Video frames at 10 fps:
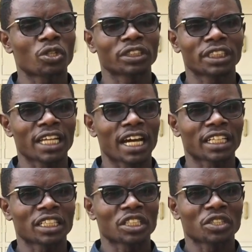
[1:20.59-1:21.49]
considered
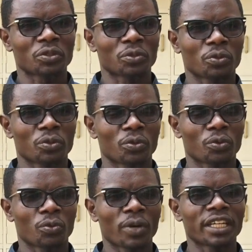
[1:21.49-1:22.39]

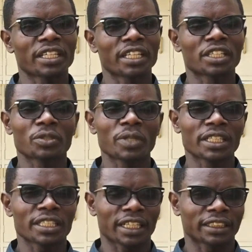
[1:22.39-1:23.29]
when the
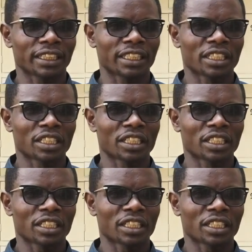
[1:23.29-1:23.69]
students succeed.